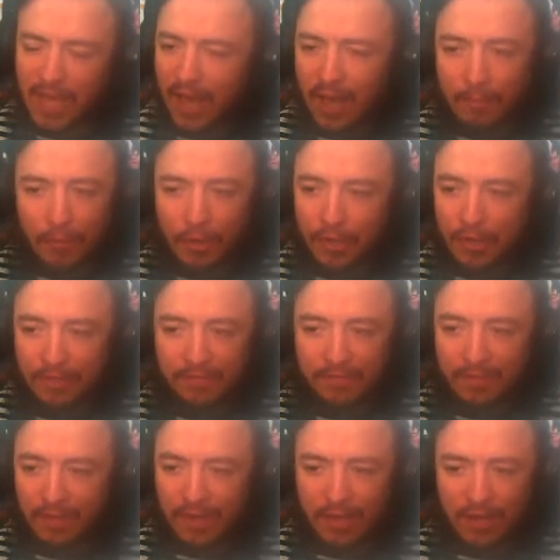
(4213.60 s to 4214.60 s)
Yeah, I'm not
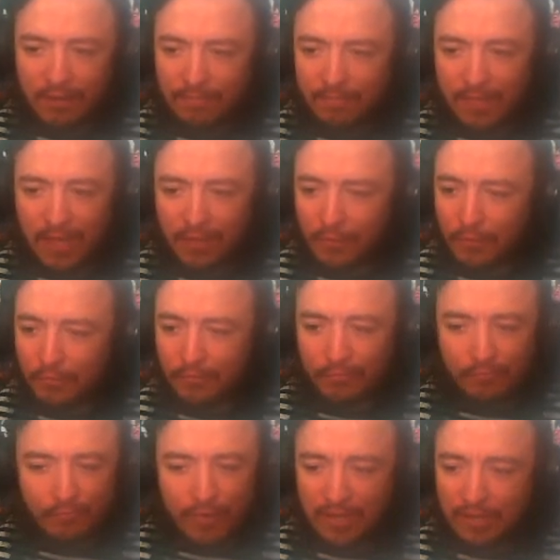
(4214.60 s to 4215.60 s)
into that. That
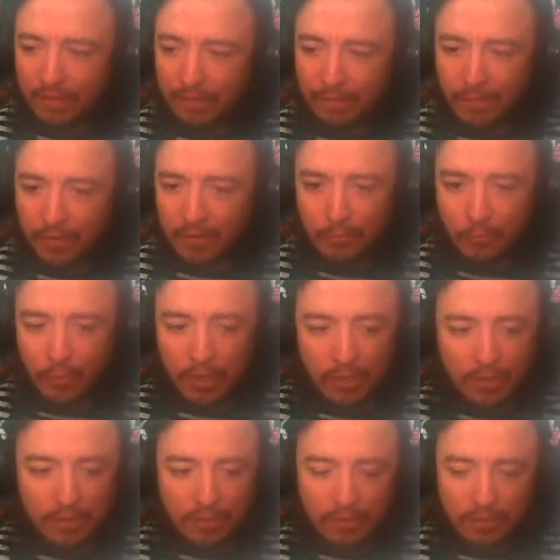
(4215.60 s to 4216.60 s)
looks really fucking
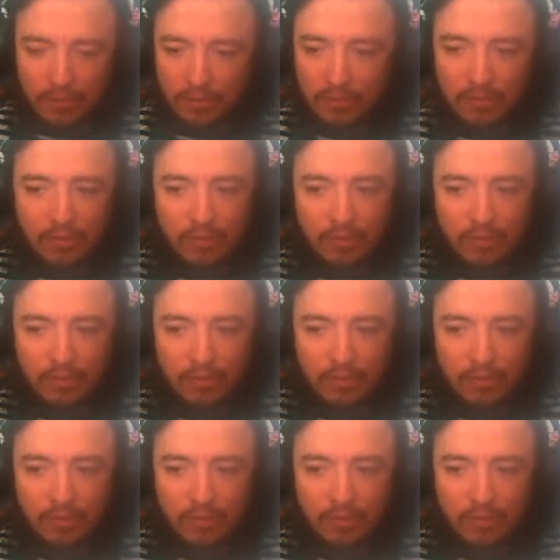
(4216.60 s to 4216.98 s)
weird.